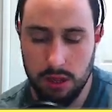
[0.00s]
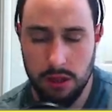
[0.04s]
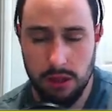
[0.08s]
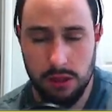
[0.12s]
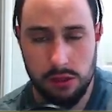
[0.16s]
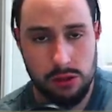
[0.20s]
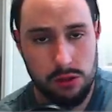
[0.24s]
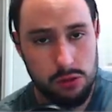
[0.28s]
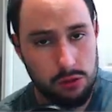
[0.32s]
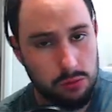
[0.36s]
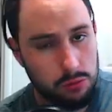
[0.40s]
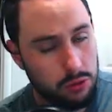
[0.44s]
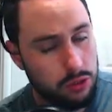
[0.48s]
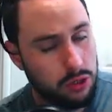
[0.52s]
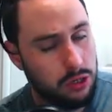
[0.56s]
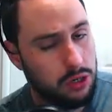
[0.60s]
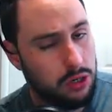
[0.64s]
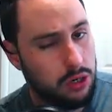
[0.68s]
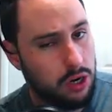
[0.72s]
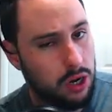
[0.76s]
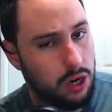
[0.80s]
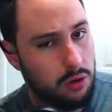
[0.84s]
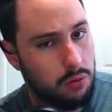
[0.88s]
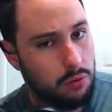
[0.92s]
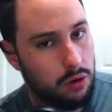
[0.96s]
you wouldn't
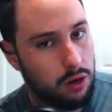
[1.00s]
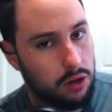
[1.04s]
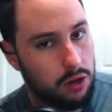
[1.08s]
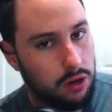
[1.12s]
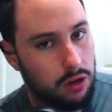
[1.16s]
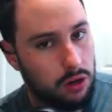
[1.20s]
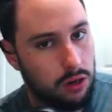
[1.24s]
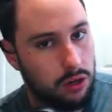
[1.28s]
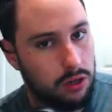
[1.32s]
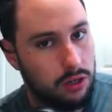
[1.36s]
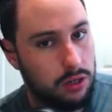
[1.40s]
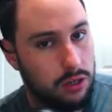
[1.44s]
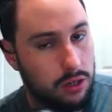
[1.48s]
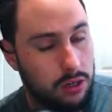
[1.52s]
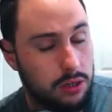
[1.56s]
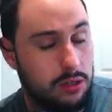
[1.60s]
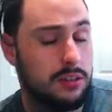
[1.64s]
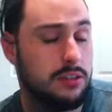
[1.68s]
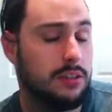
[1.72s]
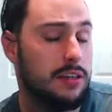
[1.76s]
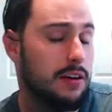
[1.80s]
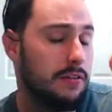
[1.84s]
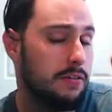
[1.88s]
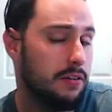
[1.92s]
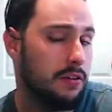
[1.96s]
know what I got.
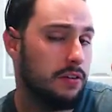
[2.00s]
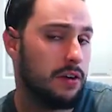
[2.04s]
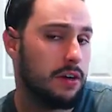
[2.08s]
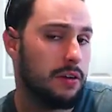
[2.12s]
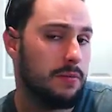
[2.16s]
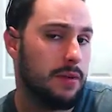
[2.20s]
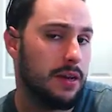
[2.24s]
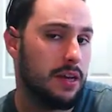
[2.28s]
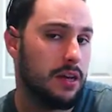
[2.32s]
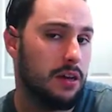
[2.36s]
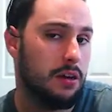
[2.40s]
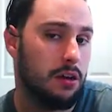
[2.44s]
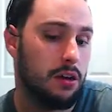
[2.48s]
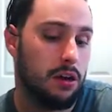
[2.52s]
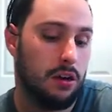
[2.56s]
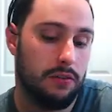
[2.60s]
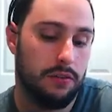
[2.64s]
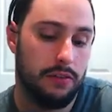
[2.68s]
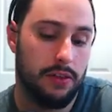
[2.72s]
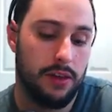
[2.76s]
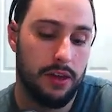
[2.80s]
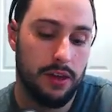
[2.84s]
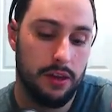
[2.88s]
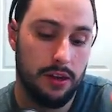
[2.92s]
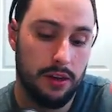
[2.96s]
Definitely recommend going over
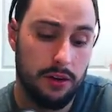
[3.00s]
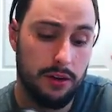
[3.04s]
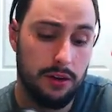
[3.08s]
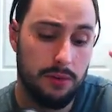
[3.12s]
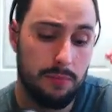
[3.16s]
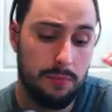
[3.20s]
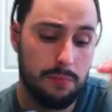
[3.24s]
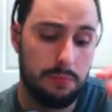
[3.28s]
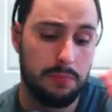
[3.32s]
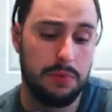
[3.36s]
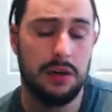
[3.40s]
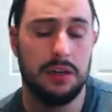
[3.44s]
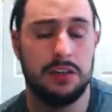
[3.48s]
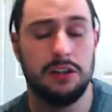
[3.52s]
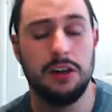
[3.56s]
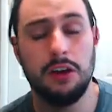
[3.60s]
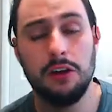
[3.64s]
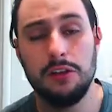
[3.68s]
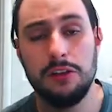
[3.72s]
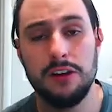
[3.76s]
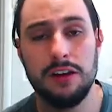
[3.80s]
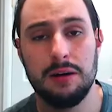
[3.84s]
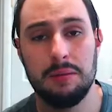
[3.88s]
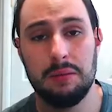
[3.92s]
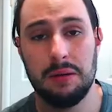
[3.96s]
there. I don't
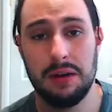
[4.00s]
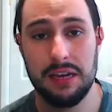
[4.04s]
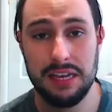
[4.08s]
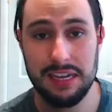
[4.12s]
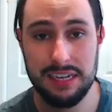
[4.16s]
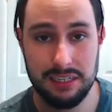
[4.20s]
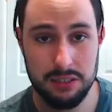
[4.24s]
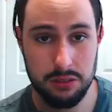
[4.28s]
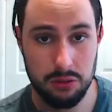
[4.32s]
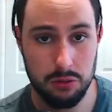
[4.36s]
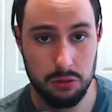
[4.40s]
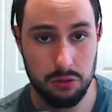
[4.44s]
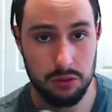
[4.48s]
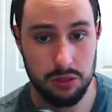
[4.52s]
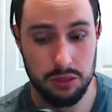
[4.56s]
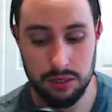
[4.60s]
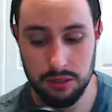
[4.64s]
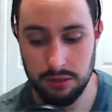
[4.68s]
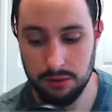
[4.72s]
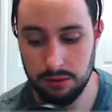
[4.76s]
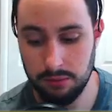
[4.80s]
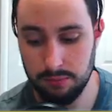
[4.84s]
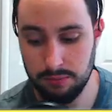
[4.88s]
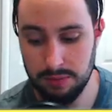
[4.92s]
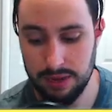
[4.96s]
think I'm going to get as good
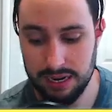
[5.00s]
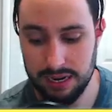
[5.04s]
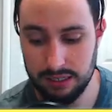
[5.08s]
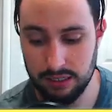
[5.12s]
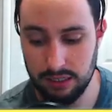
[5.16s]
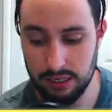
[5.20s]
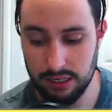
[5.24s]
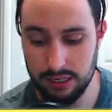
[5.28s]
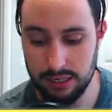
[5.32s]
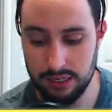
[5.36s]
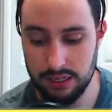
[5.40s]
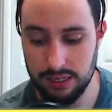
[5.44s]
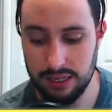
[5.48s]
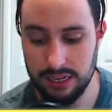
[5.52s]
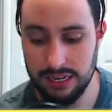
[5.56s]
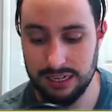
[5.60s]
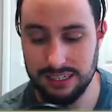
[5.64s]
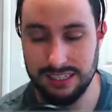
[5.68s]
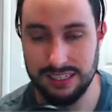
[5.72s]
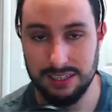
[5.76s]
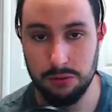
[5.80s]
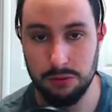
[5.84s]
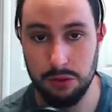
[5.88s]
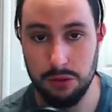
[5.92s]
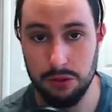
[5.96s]
pack luck as I
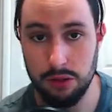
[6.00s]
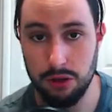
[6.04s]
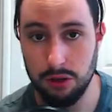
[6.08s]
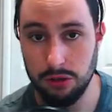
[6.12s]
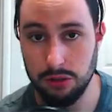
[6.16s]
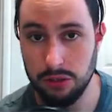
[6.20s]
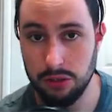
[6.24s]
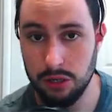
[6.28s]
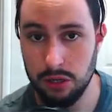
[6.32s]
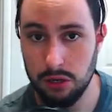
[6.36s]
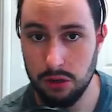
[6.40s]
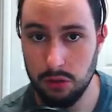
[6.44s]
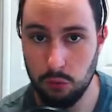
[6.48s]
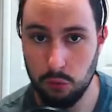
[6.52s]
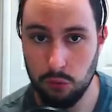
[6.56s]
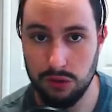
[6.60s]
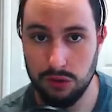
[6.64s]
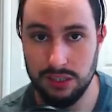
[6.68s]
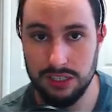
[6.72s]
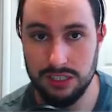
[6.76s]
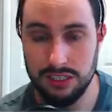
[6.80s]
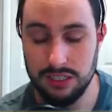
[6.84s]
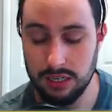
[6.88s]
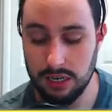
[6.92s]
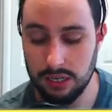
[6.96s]
do with those, with these
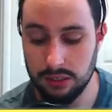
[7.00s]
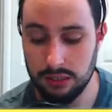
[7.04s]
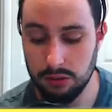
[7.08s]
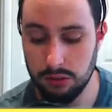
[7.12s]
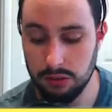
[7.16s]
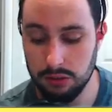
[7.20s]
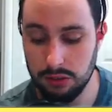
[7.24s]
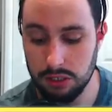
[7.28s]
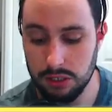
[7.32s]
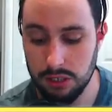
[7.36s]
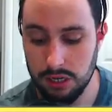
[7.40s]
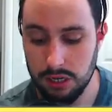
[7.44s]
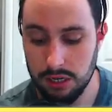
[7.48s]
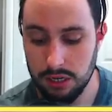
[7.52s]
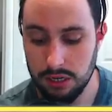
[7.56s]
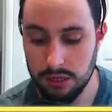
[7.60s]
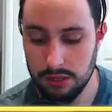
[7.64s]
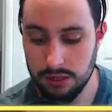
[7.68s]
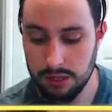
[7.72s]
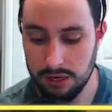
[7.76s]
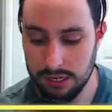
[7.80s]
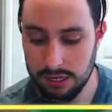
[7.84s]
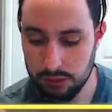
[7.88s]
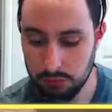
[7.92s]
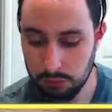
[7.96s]
star tunes. The
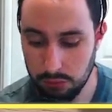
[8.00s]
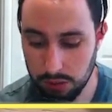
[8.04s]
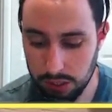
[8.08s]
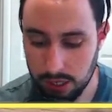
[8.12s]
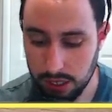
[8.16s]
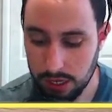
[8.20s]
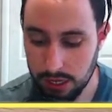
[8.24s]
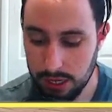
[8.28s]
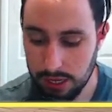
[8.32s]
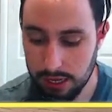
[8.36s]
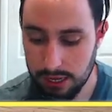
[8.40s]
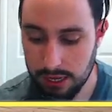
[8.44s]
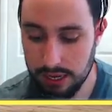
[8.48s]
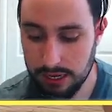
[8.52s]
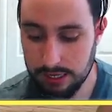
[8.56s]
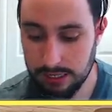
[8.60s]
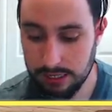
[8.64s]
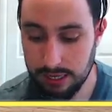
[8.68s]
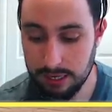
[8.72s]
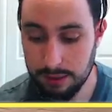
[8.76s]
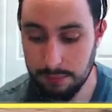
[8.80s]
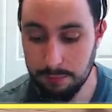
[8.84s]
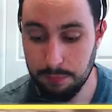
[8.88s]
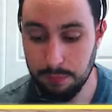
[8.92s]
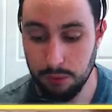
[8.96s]
next one is a
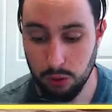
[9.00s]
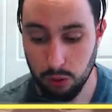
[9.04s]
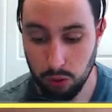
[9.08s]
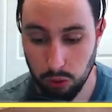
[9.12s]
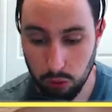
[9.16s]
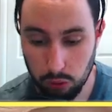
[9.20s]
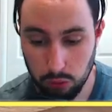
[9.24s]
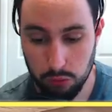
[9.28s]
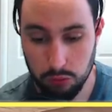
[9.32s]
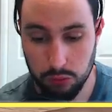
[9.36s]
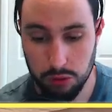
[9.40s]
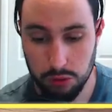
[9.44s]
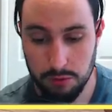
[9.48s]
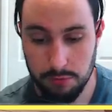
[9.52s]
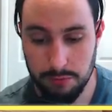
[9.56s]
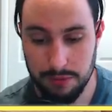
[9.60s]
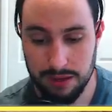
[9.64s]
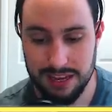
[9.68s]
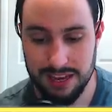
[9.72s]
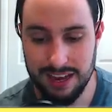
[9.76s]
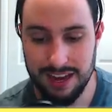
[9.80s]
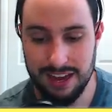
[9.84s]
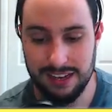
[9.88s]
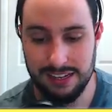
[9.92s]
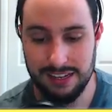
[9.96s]
blue
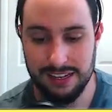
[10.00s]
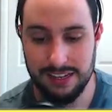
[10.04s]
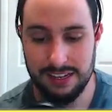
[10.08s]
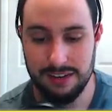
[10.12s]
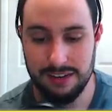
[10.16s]
Maikeli